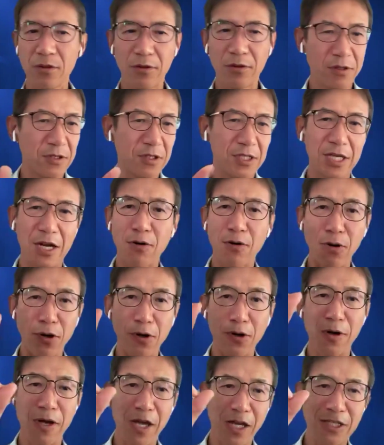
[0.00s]

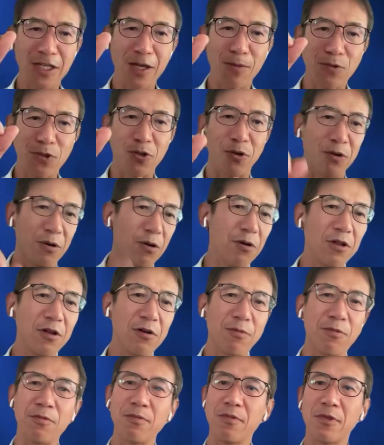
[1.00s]
zero exception, all
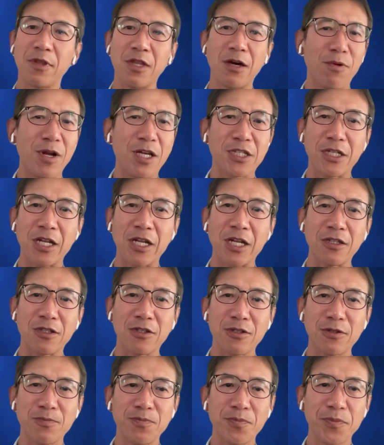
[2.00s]
of the
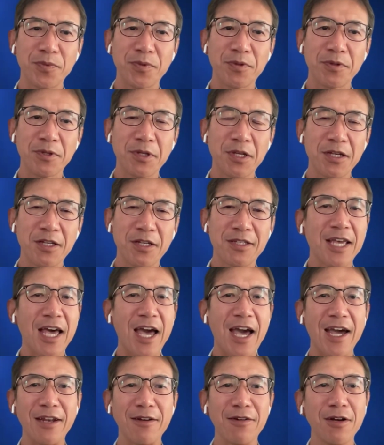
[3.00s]
residents
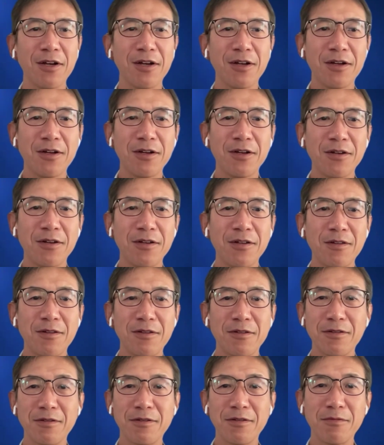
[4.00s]
said
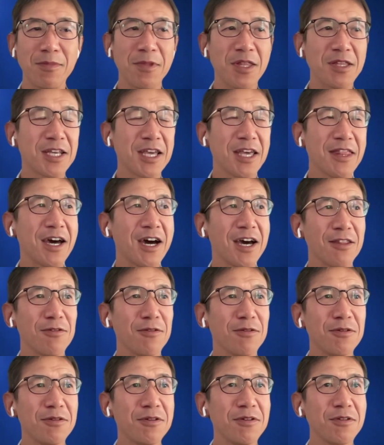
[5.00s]
that
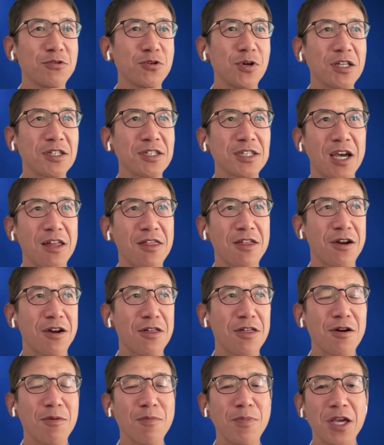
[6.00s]
transcatheter
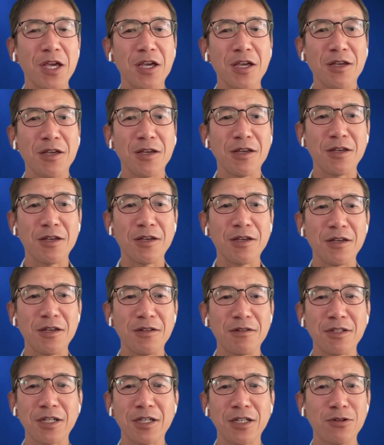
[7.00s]
therapy
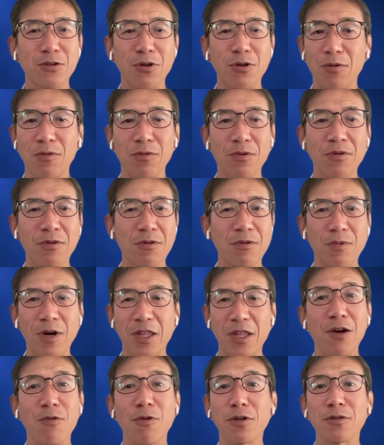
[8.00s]
is just not
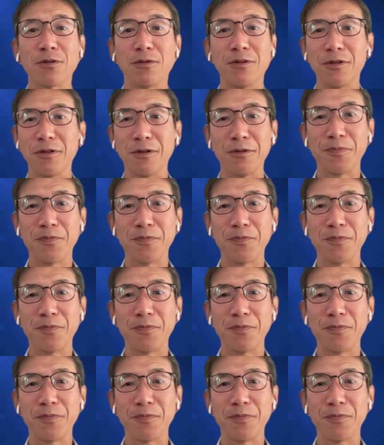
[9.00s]
what they want to do.